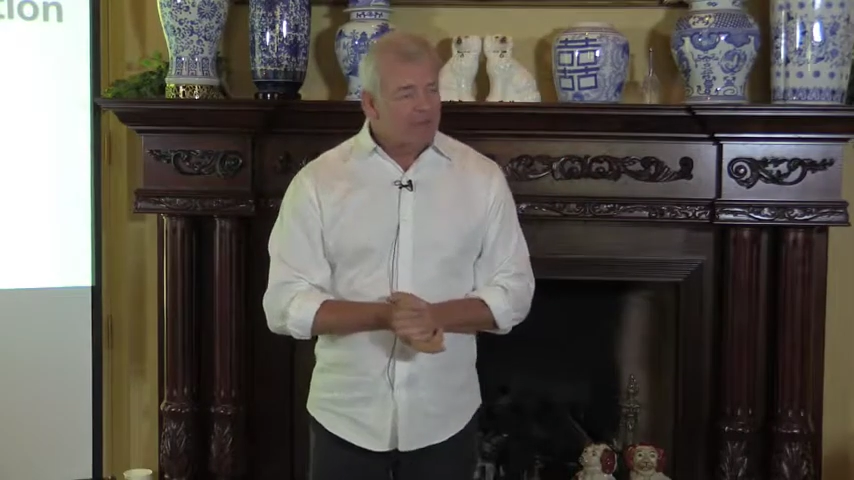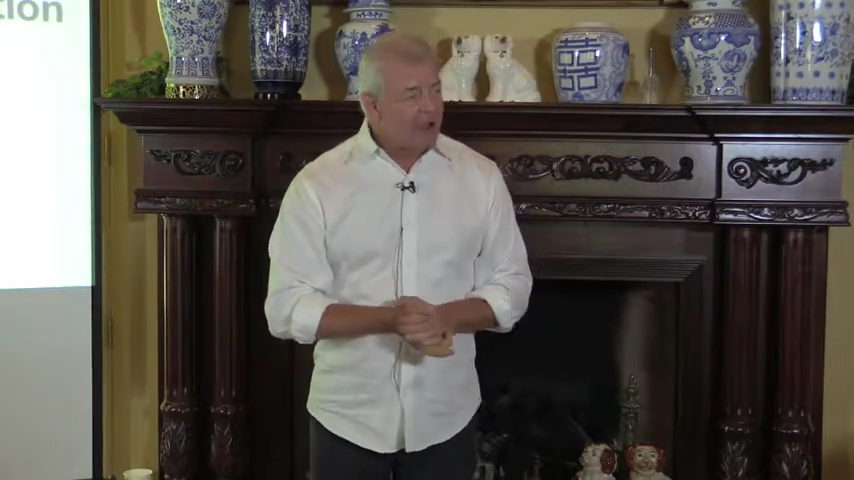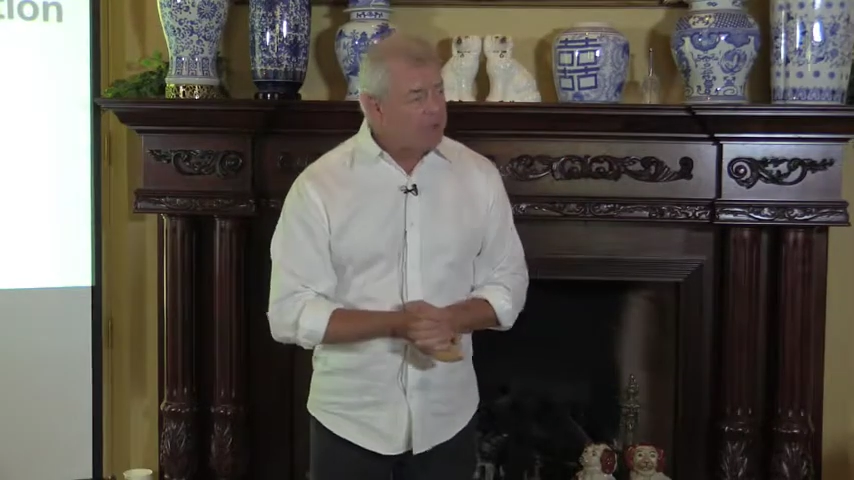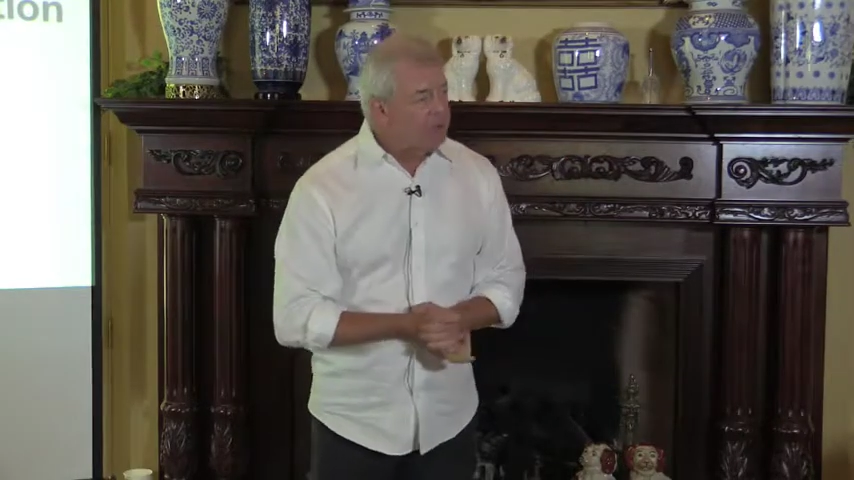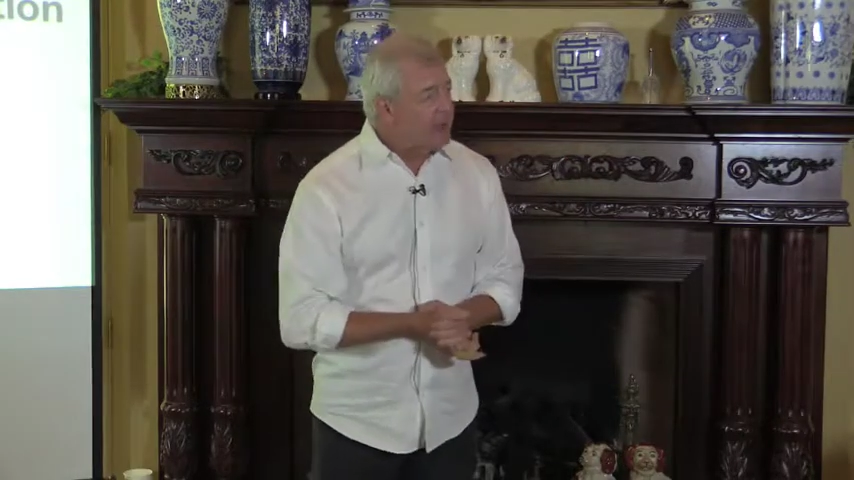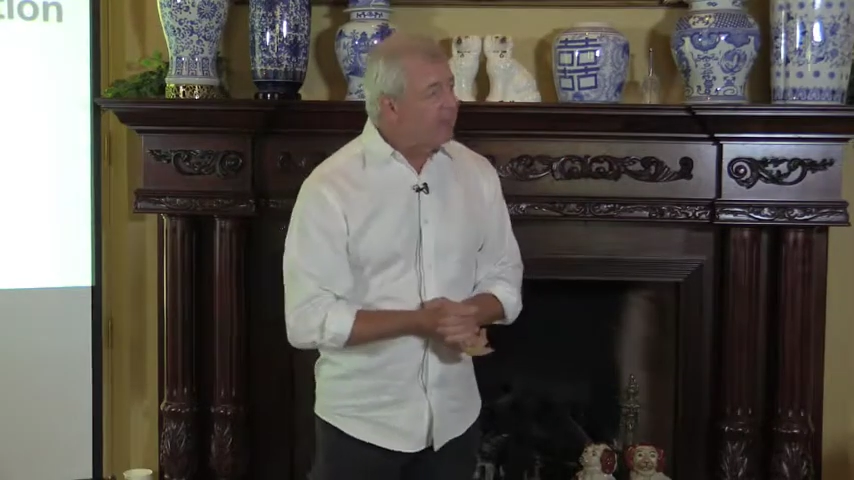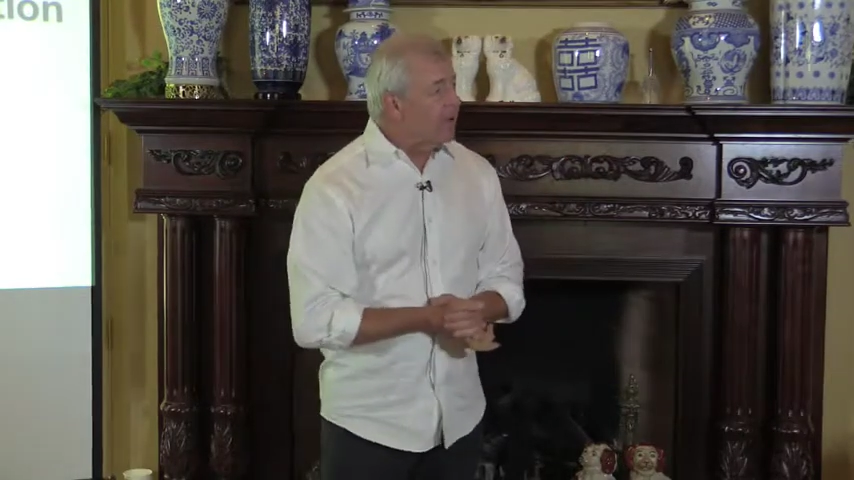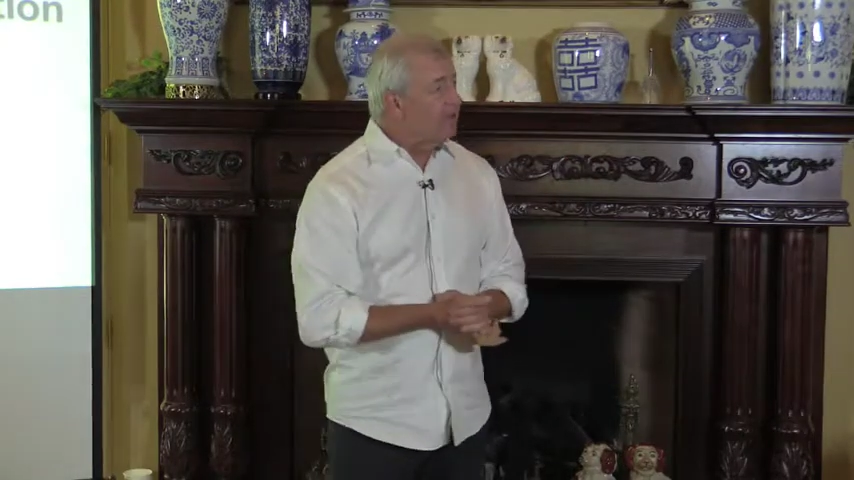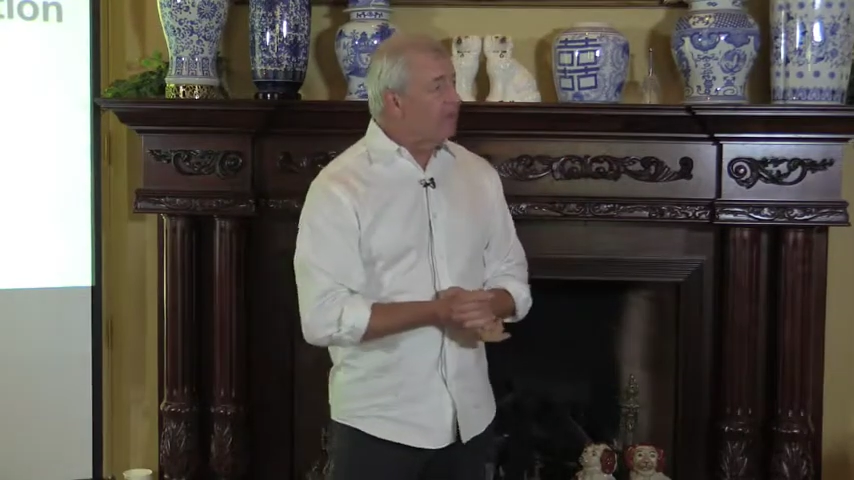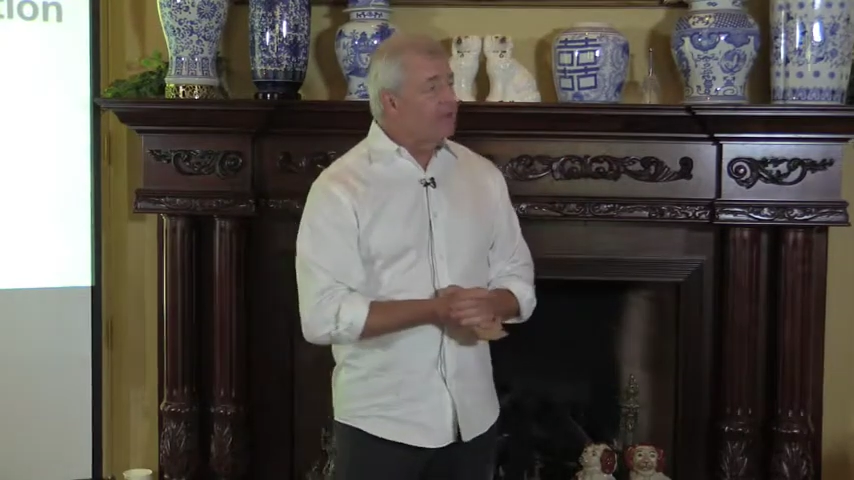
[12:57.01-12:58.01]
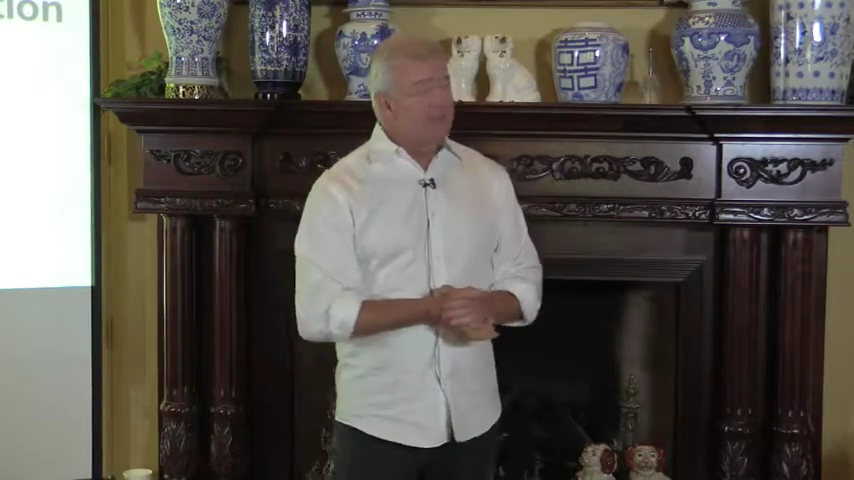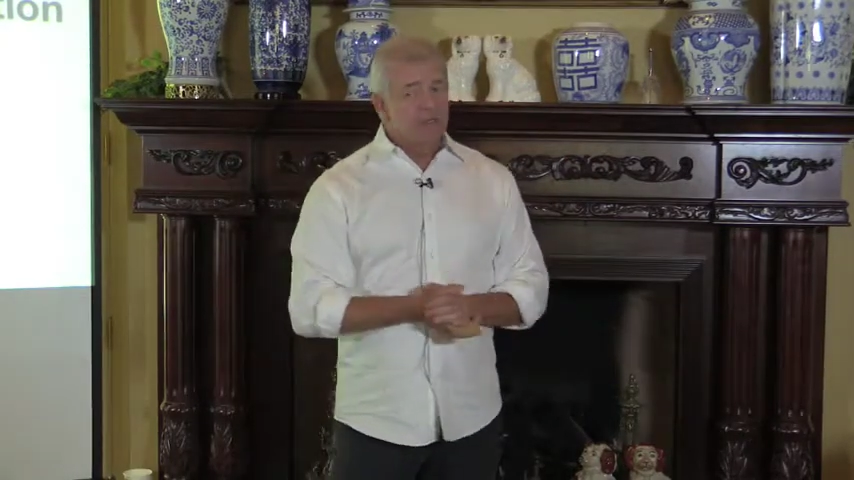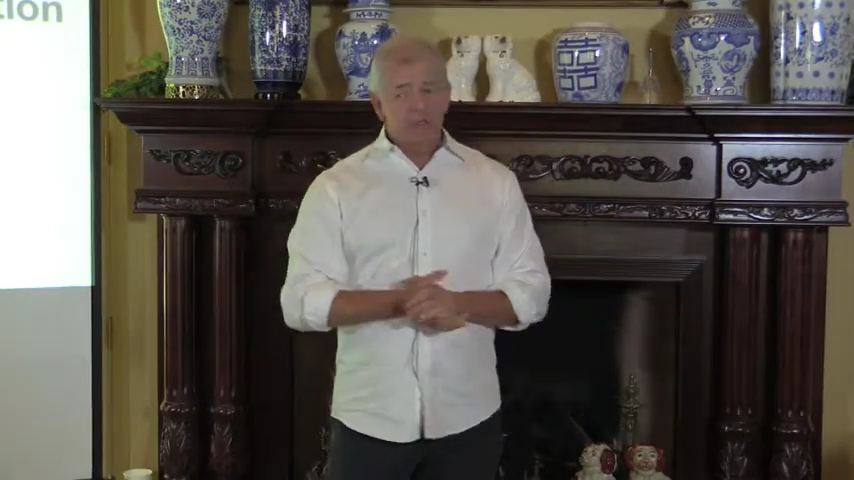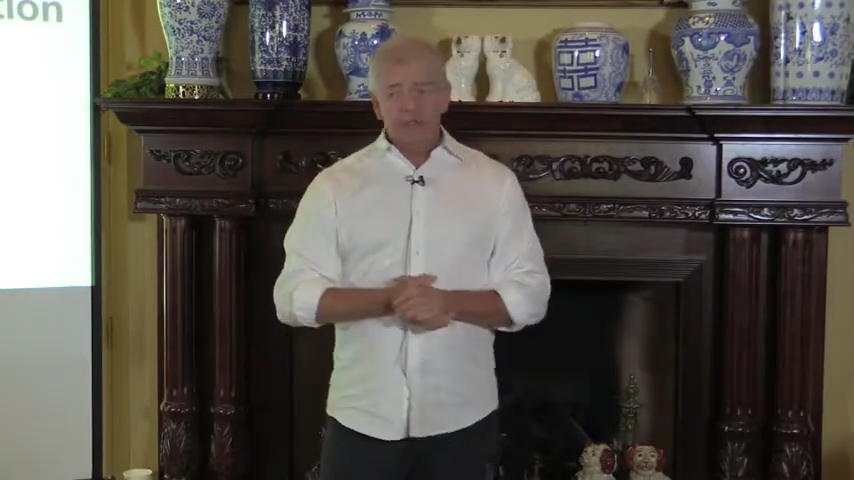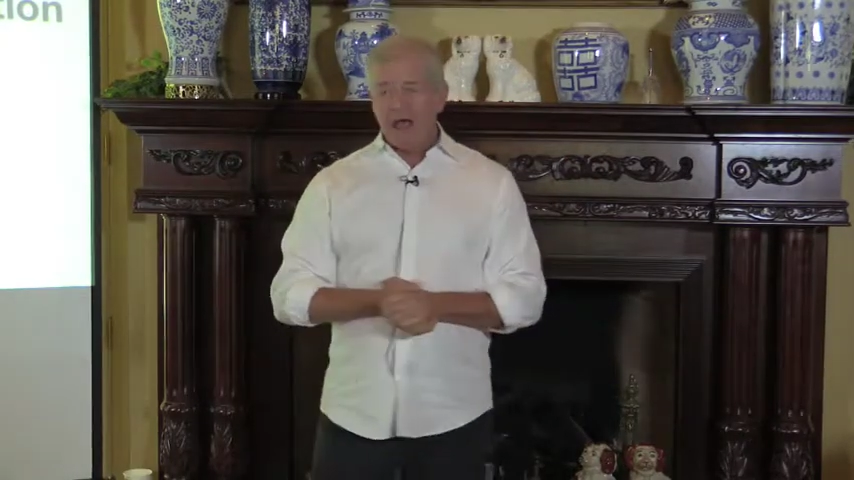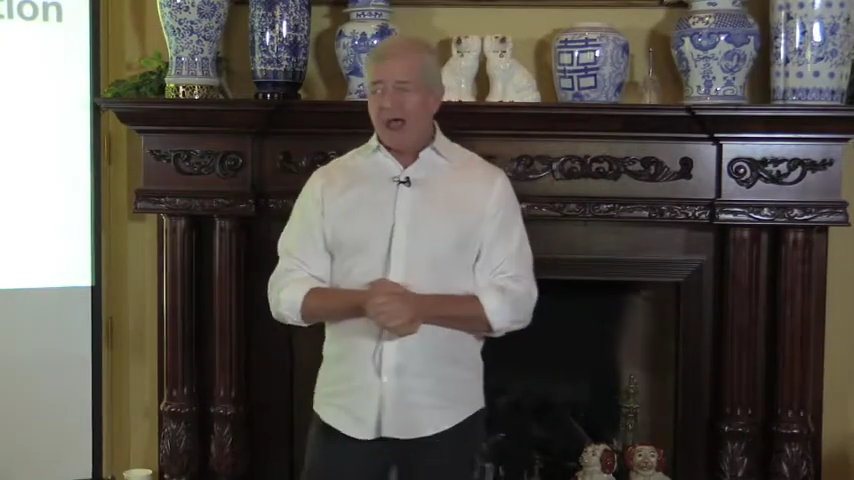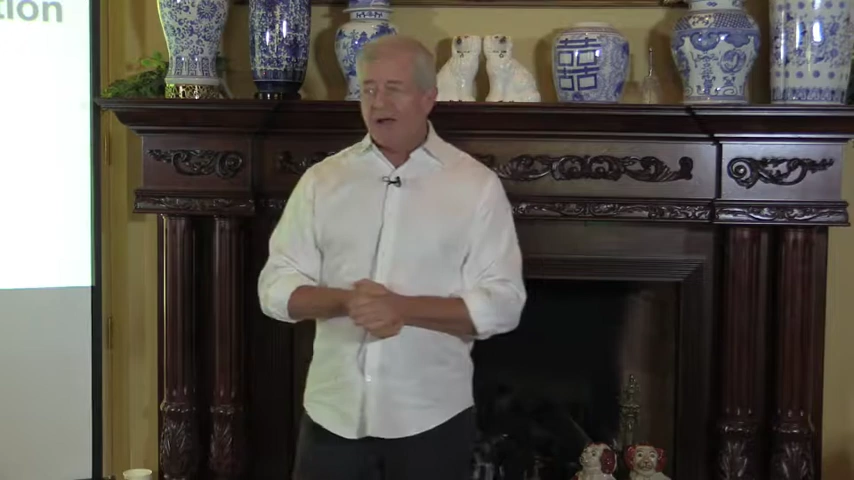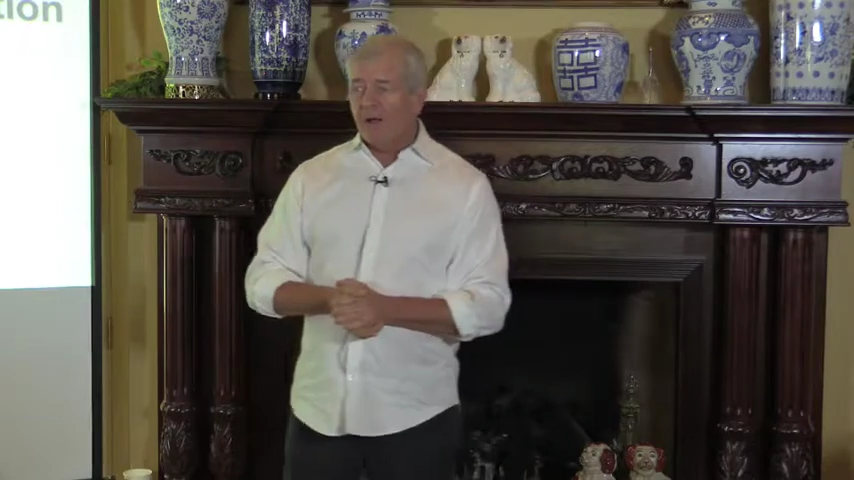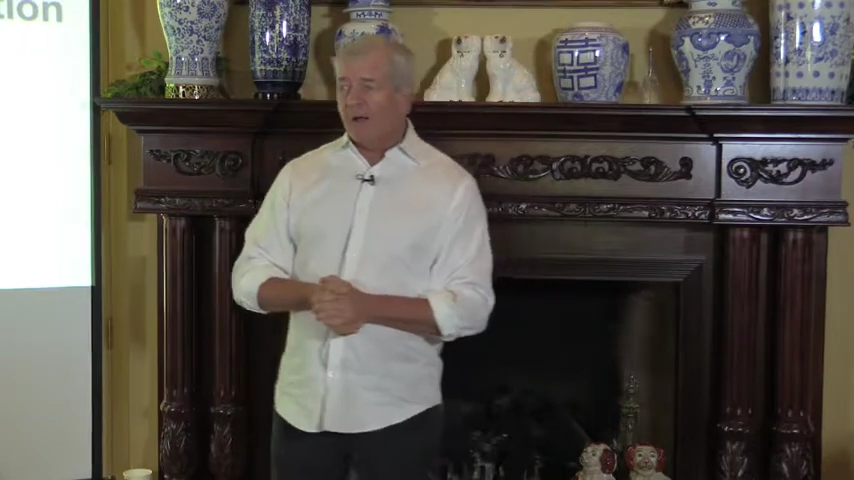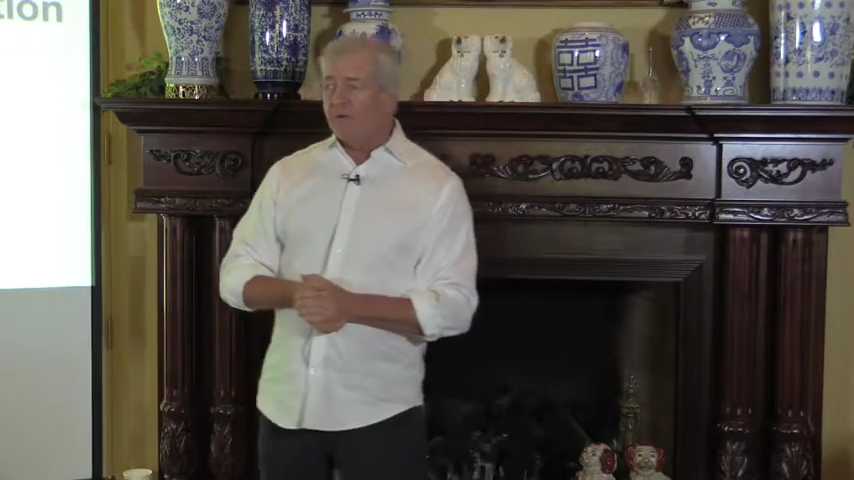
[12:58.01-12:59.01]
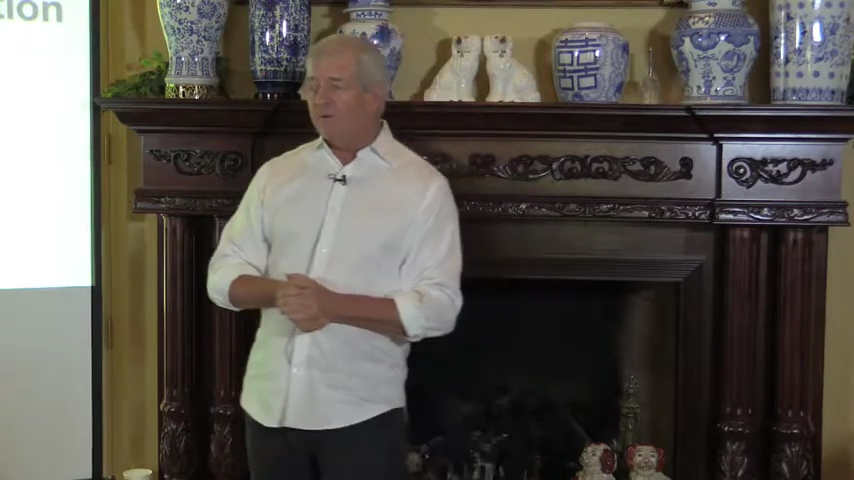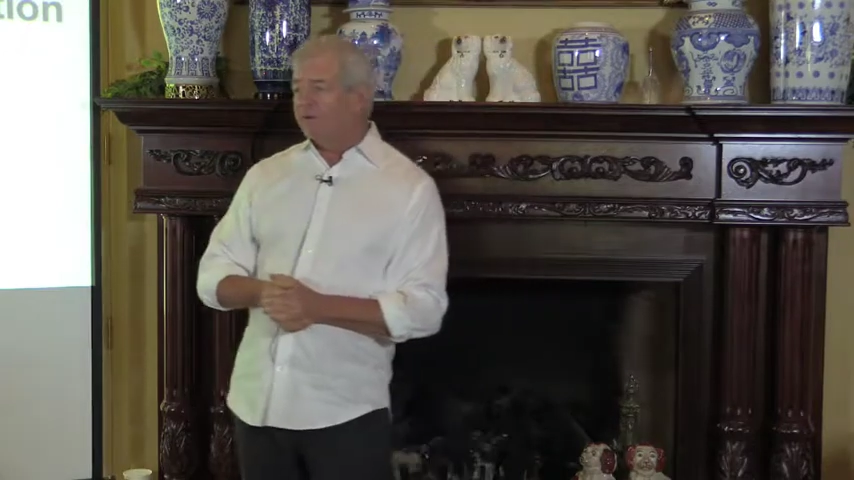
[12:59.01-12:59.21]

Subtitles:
last week we were in Chicago,